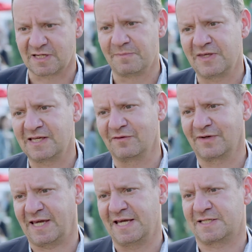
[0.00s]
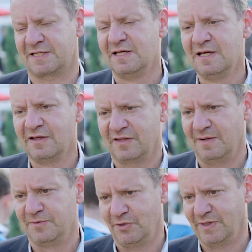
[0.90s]
I'm thinking of a case that
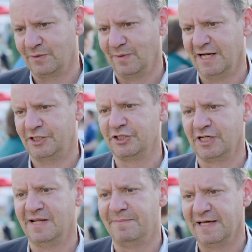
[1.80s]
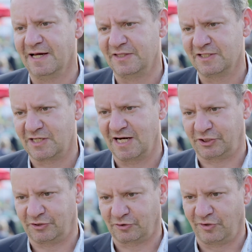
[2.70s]
I'm doing in relation to Libya at the
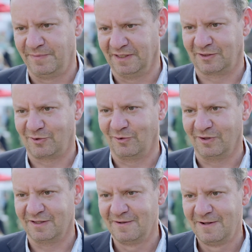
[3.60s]
International Criminal Court.